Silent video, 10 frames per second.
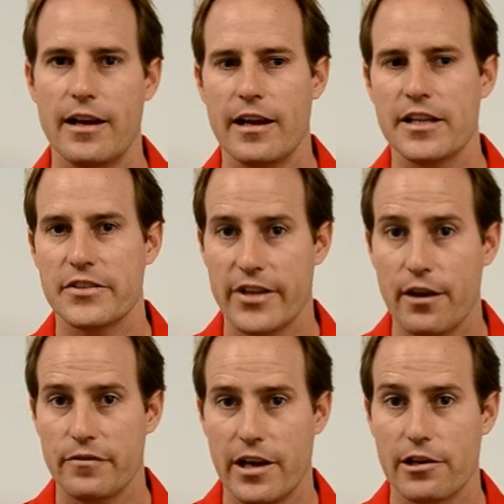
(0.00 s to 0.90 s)

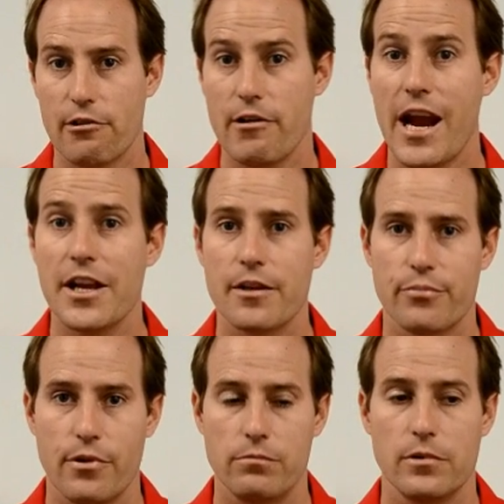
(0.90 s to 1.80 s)
itself are creating
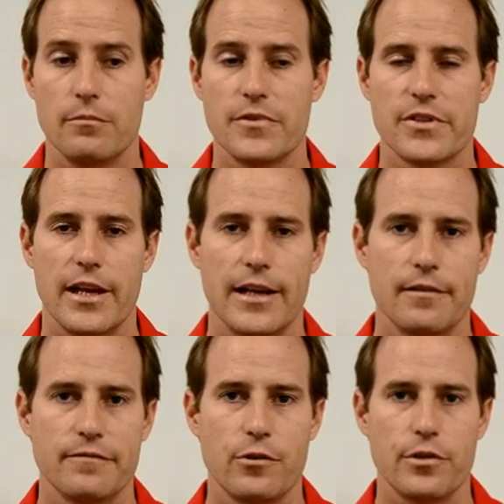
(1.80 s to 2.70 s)
problems
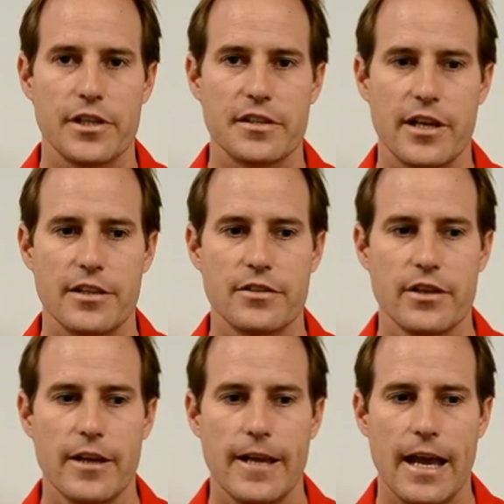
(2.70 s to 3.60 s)
for these kids,
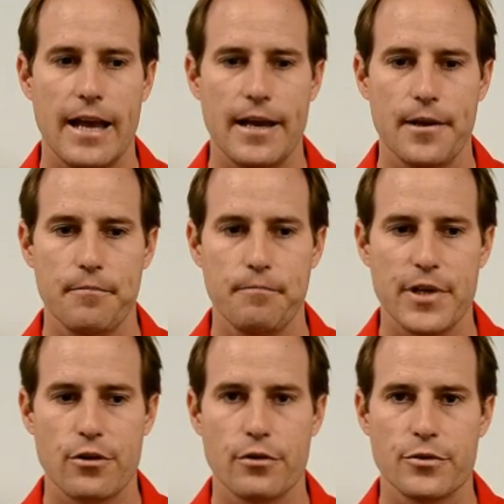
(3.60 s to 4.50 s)

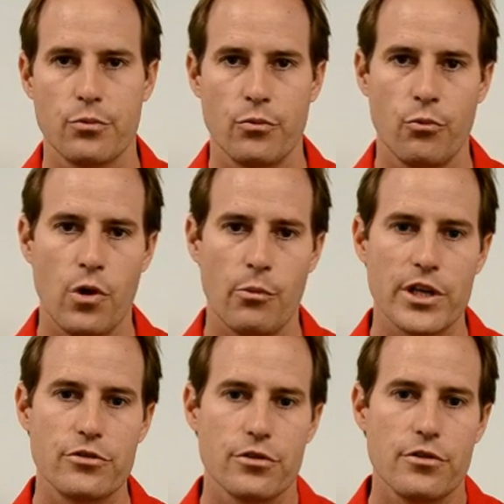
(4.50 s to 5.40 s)
because what we
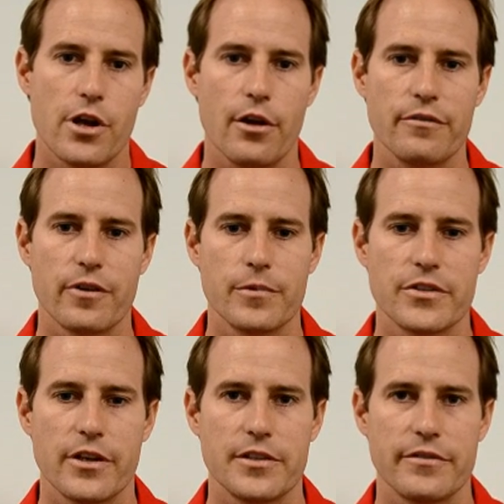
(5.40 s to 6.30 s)
do know from the
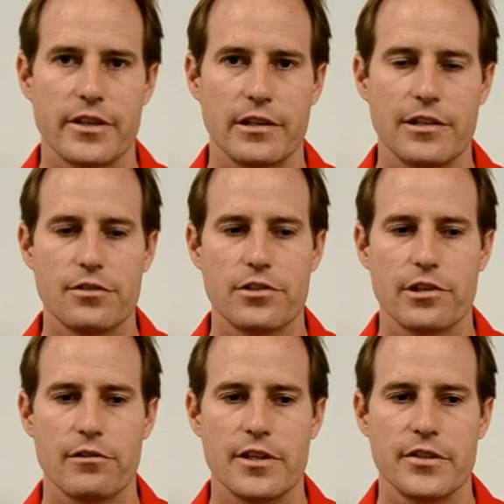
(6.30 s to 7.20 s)
scientific
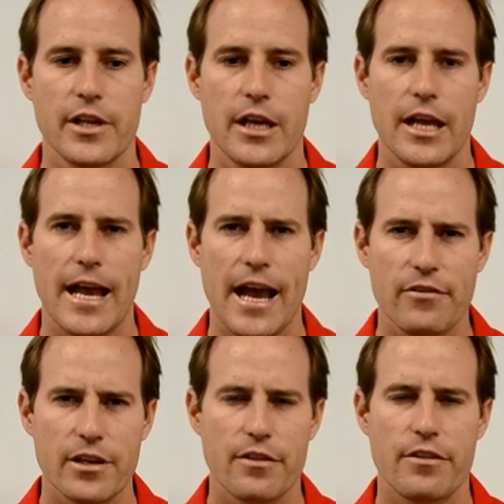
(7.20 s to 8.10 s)
literature is
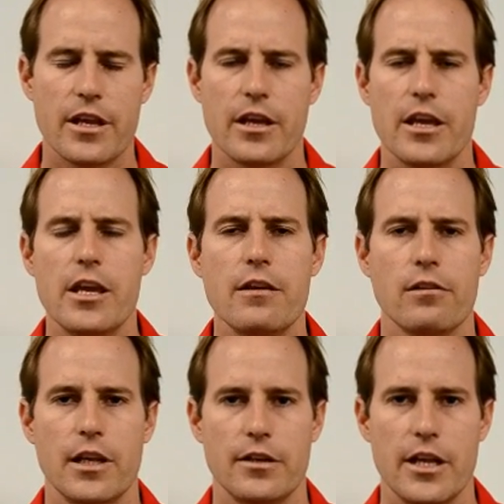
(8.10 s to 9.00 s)
having a thicker
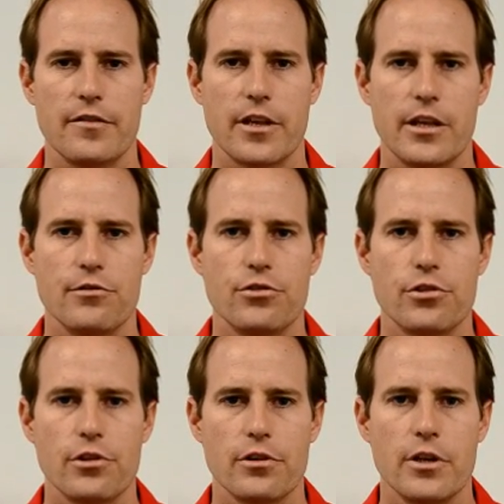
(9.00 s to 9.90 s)
heel underneath a kid's
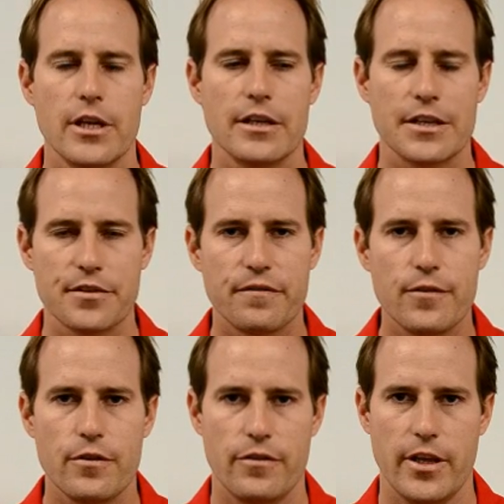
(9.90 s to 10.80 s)
shoe does a
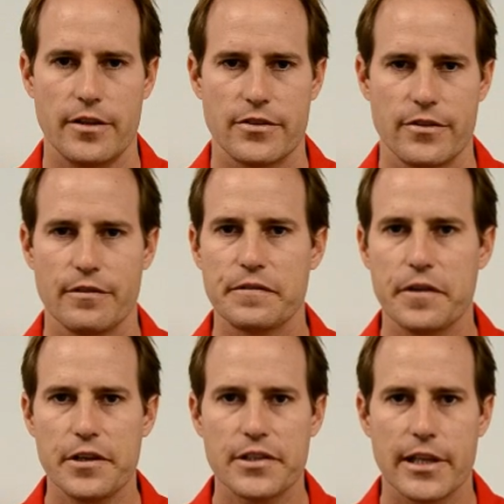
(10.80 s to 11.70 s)
few things.
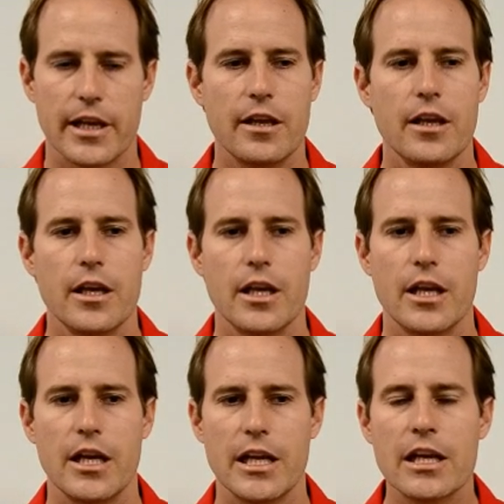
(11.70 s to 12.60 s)
Firstly,
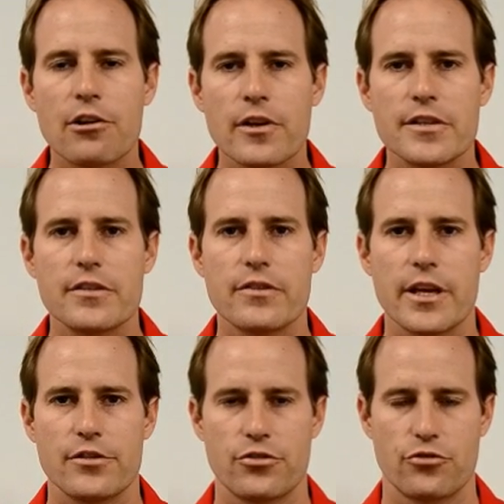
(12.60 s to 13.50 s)
it increases
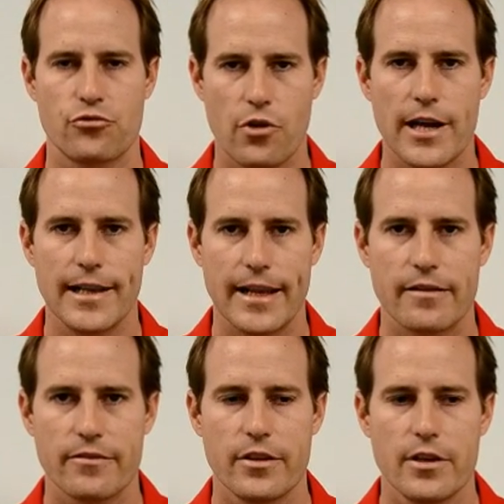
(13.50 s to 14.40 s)
their stride
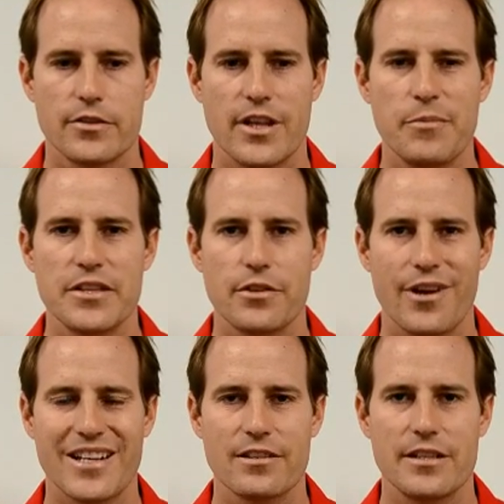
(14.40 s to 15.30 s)
length. So that means they're
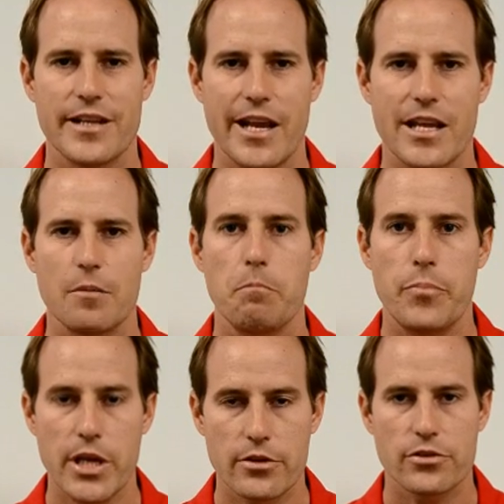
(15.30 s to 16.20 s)
actually taking
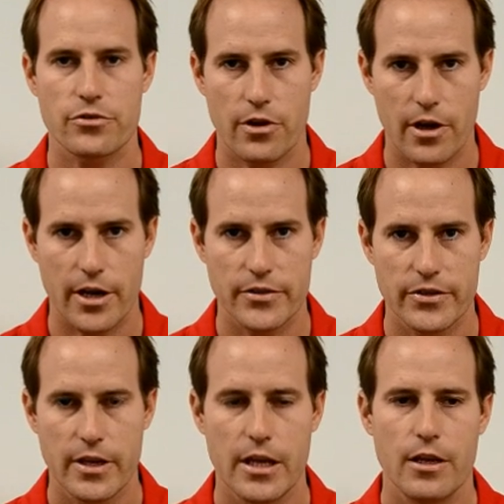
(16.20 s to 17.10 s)
bigger
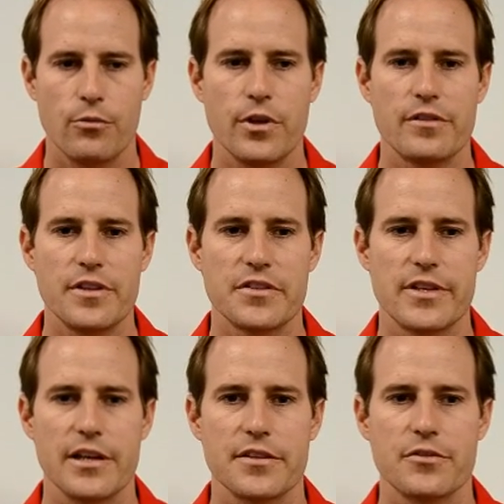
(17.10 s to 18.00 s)
strides. What this
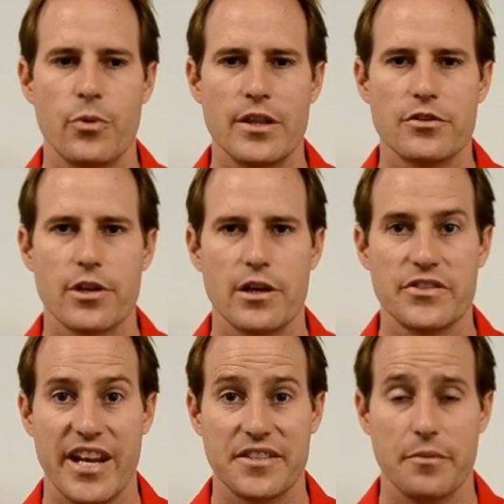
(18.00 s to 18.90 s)
does is when the child
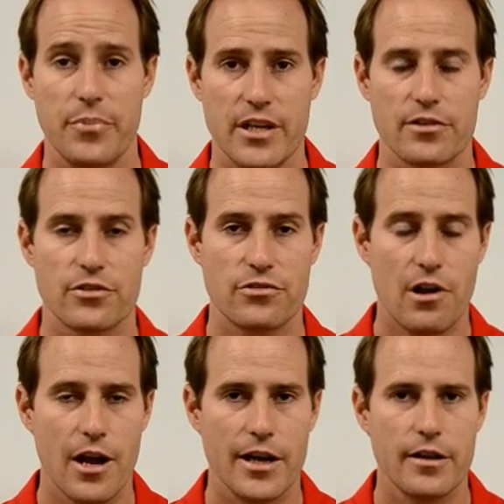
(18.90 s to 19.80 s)
takes a bigger
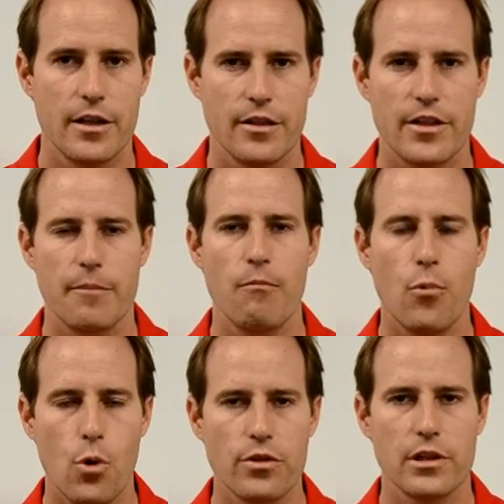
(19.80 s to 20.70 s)
stride, they're
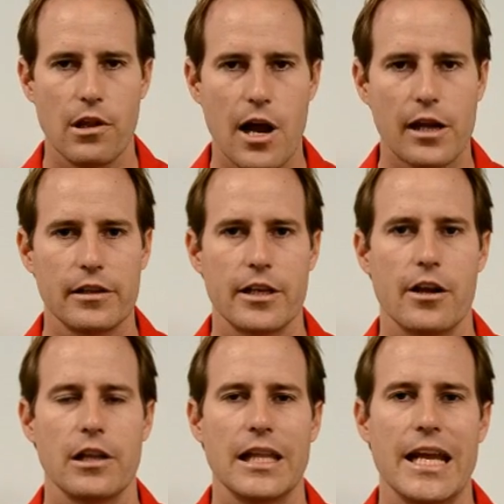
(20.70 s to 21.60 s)
more than likely
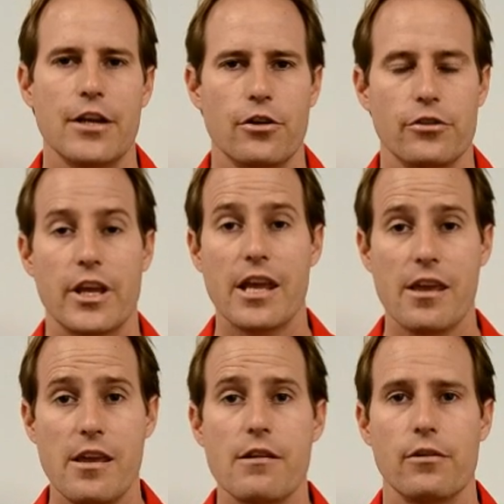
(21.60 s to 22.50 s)
going to land on their
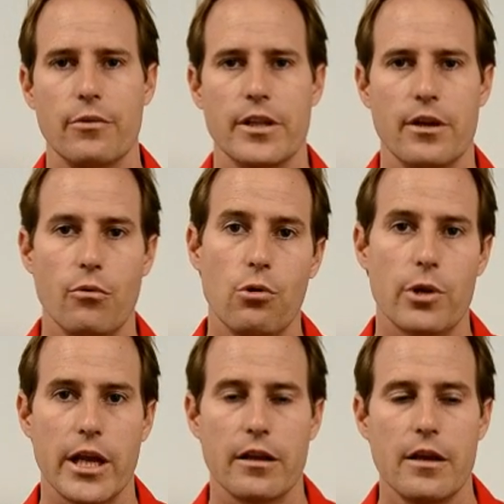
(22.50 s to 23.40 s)
heel when they're
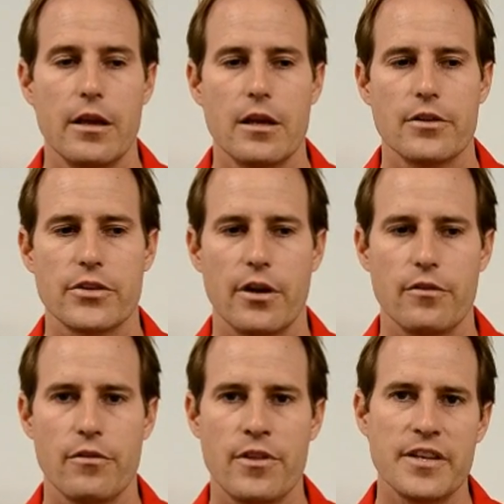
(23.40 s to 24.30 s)
walking. So
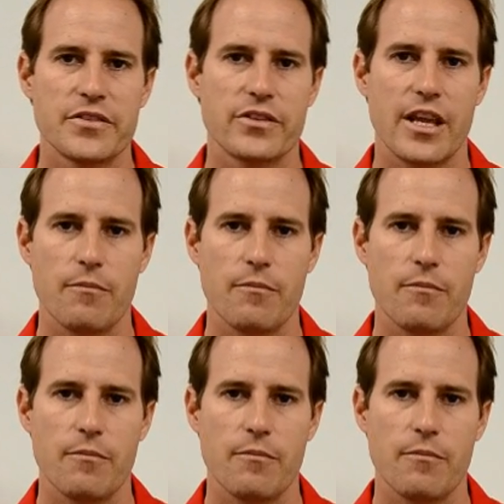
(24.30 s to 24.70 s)
this